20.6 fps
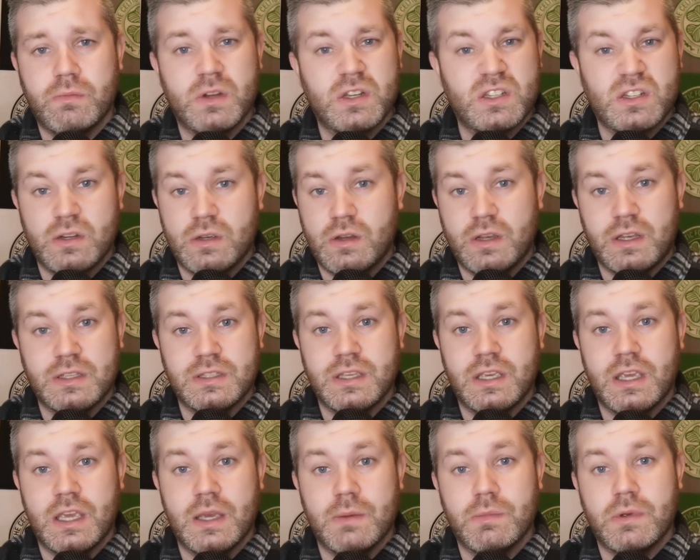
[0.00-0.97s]
which I can
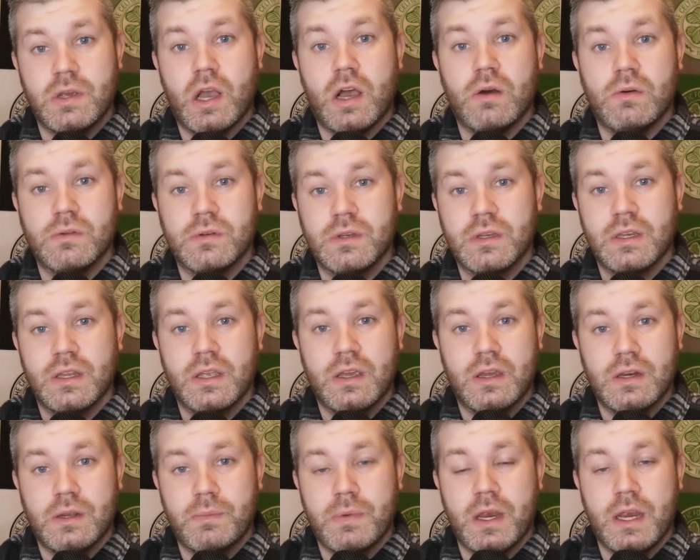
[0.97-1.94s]
see him going
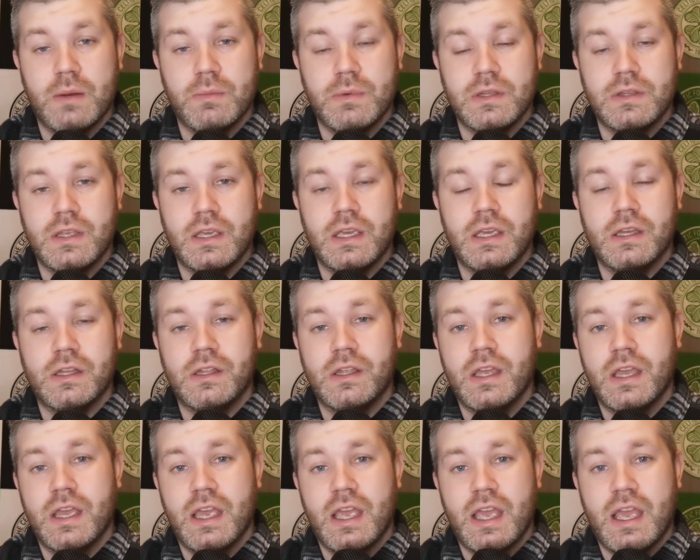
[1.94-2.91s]
on a permanent deal.